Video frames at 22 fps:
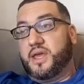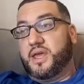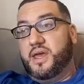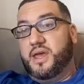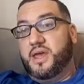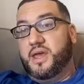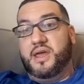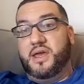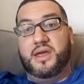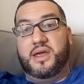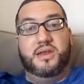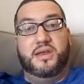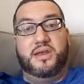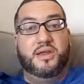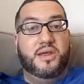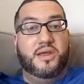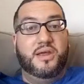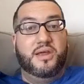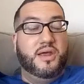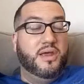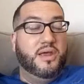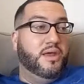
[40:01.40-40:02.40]
kid.
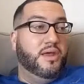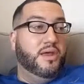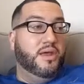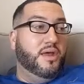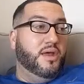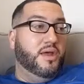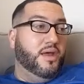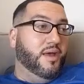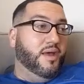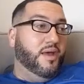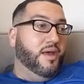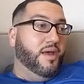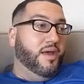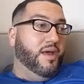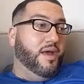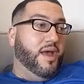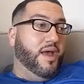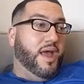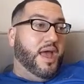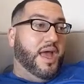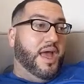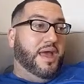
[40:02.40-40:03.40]

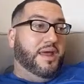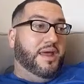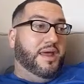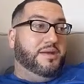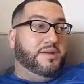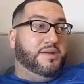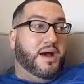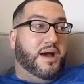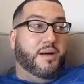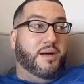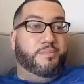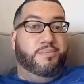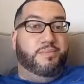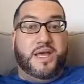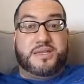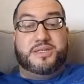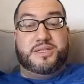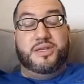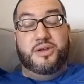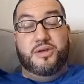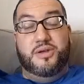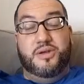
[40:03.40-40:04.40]
And
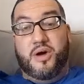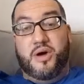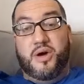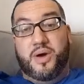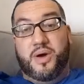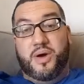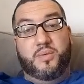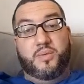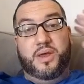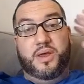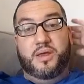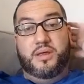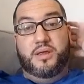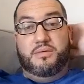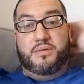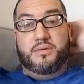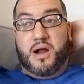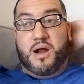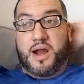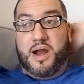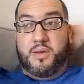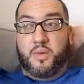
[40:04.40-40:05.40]
next thing you know it,
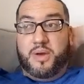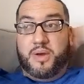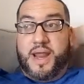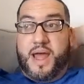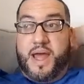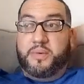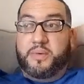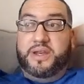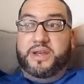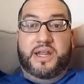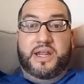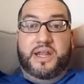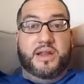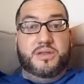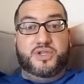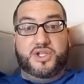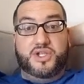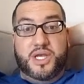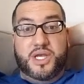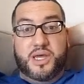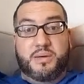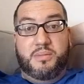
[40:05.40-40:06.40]
now we need a
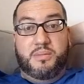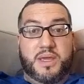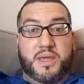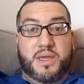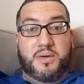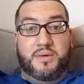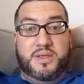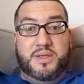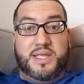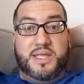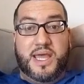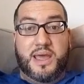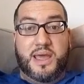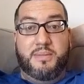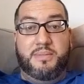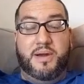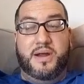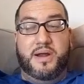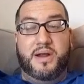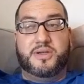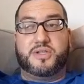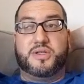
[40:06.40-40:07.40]
gym here in
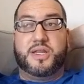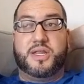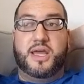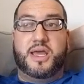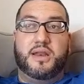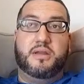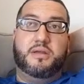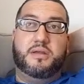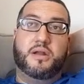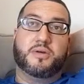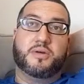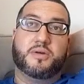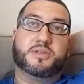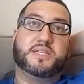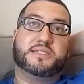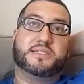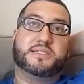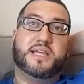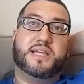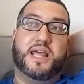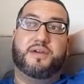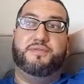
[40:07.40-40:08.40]
Danbury. So then,
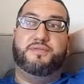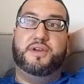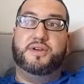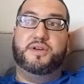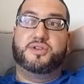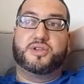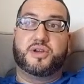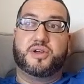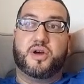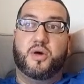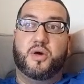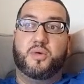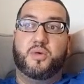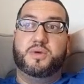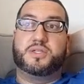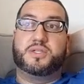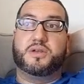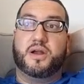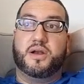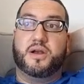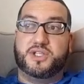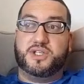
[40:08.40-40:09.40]
6.5 years ago, we
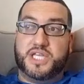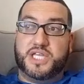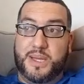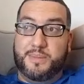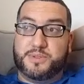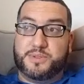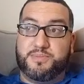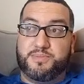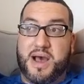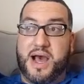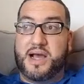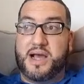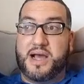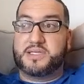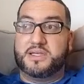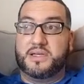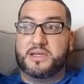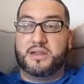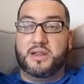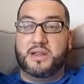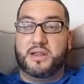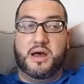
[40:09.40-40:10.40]
started Champs
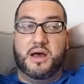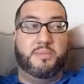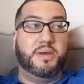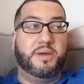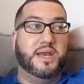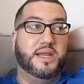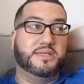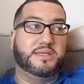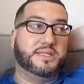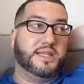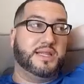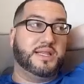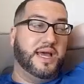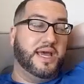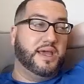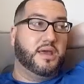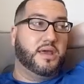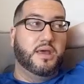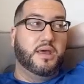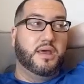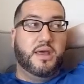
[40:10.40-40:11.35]
Boxing Club. And it's like,